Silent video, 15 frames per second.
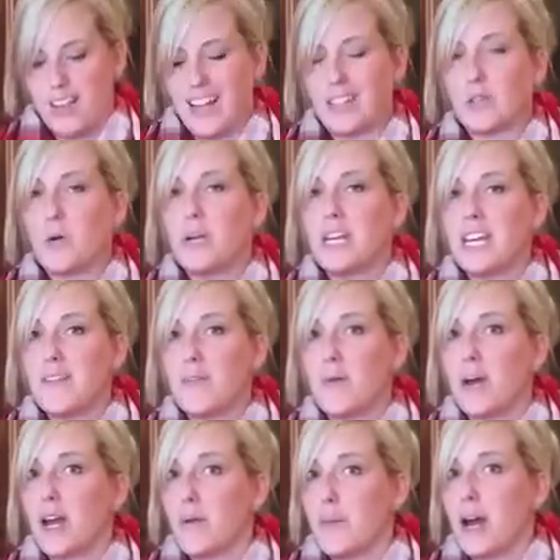That's going to give
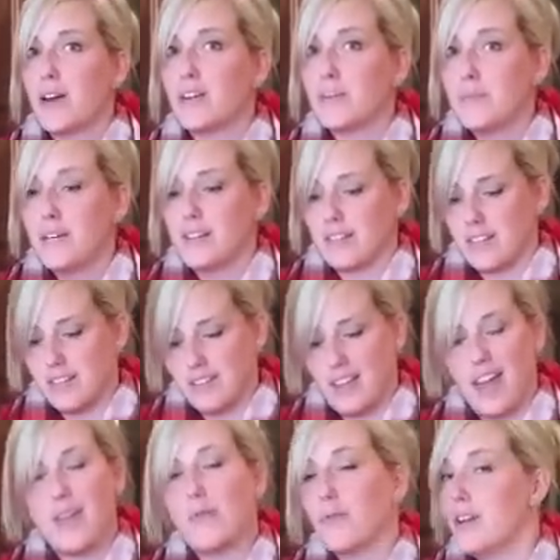away our powdered milk,
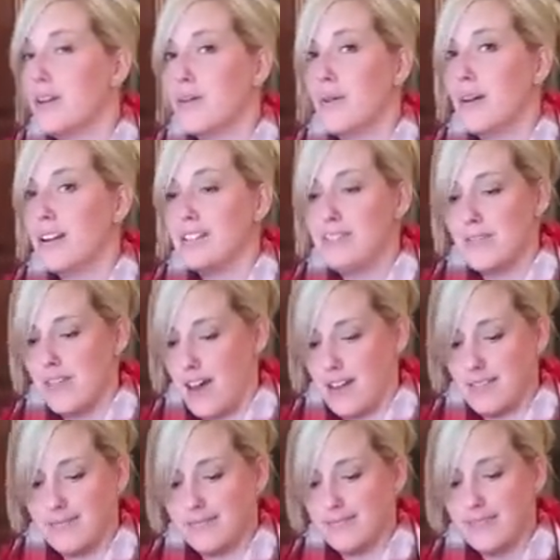and we don't want to do
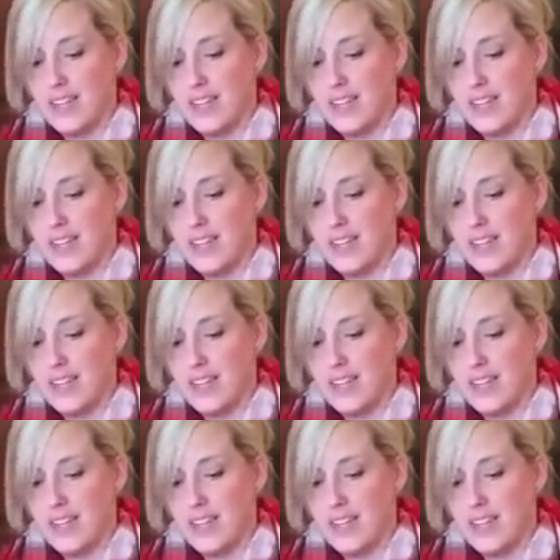that.